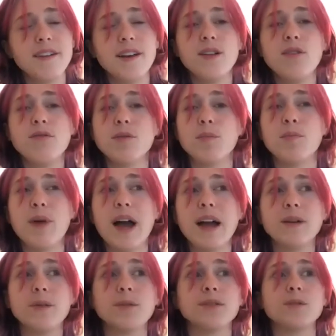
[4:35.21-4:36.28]
fell over
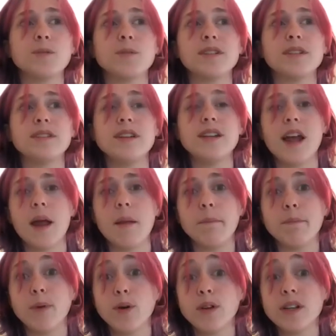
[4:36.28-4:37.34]
backwards from his seat
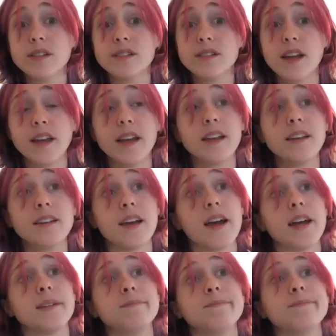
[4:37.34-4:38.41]
and broke his neck and
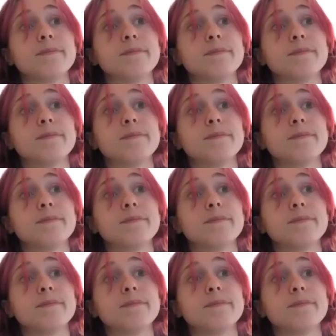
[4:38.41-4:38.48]
died.